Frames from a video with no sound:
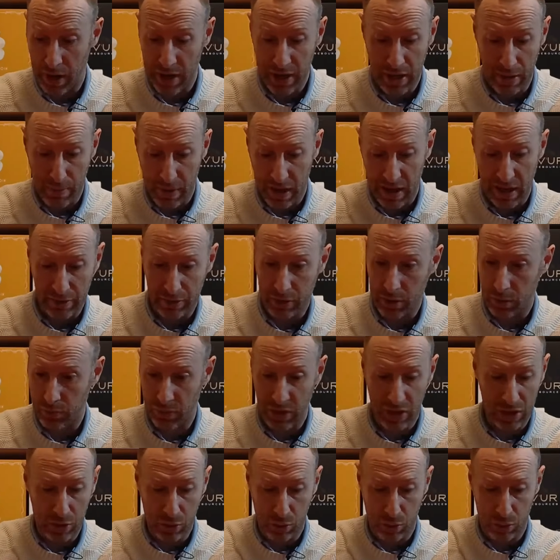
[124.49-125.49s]
You might have some
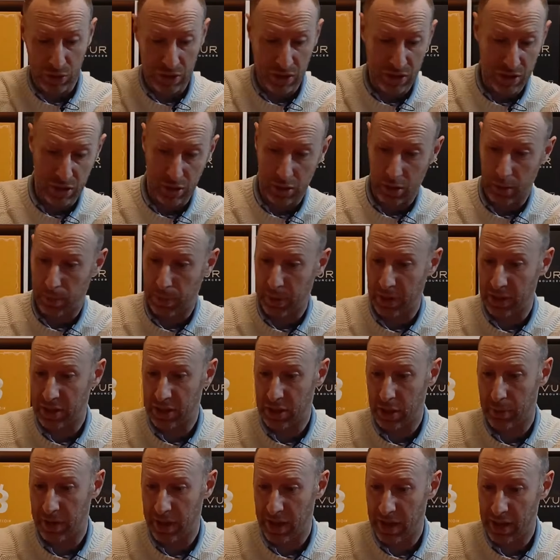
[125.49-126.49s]
resources to complete
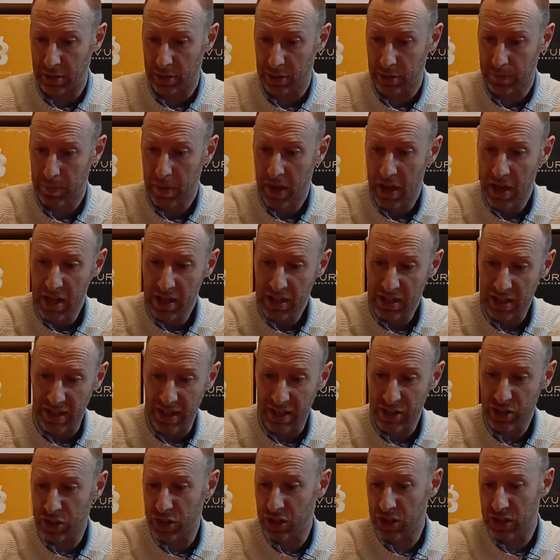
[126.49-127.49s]
something else. So
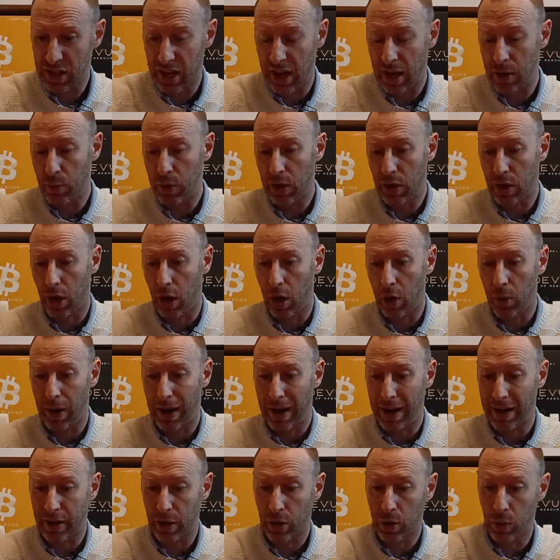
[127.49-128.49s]
let's just say we go
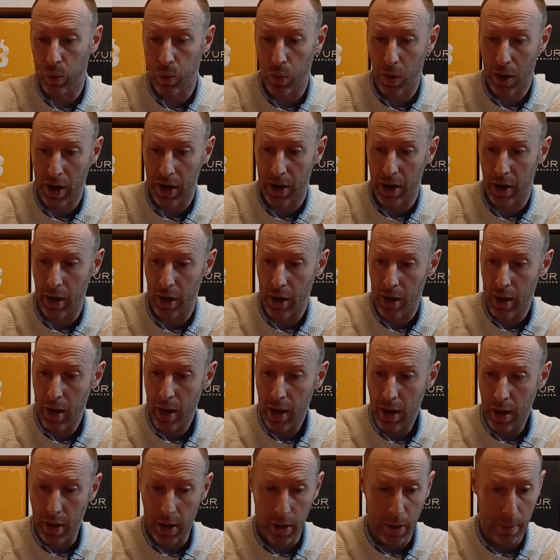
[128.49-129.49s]
and acquire
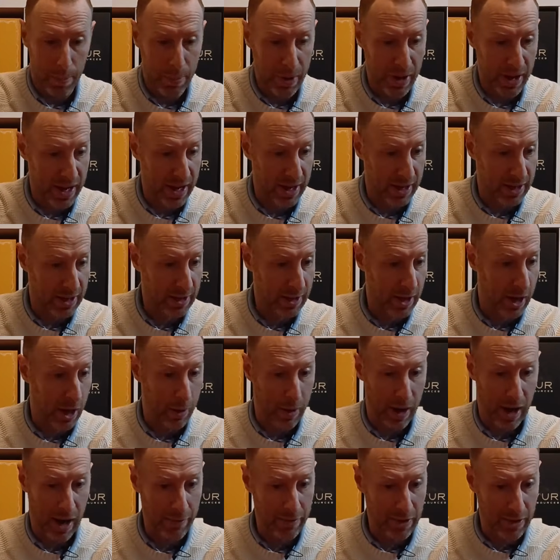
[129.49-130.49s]
a pig. Now
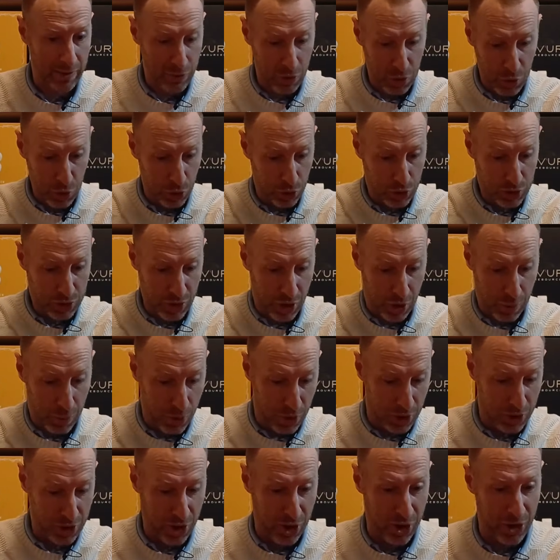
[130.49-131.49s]
I haven't even looked at
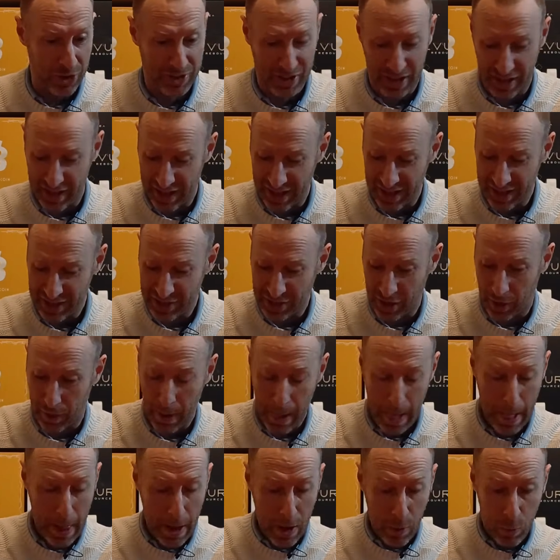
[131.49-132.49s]
what cards I need. So
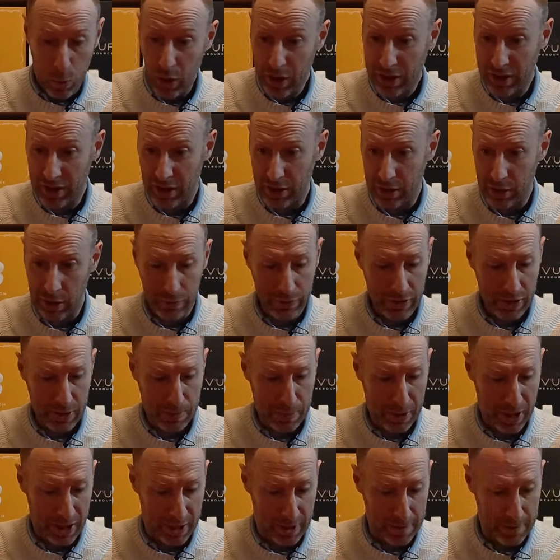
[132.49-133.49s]
what can I do with this pig?